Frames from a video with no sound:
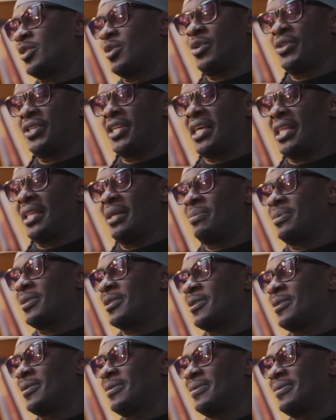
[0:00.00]
sorry,
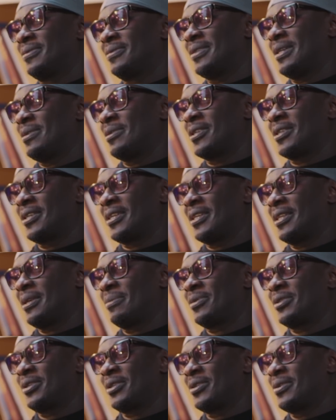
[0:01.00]
Klepto, I want to
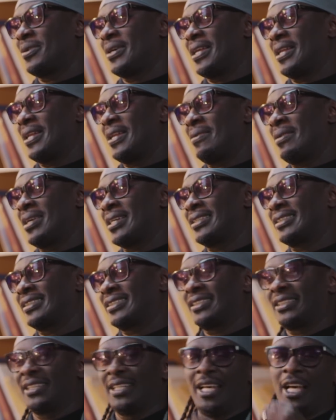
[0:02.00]
clap to your lyrics.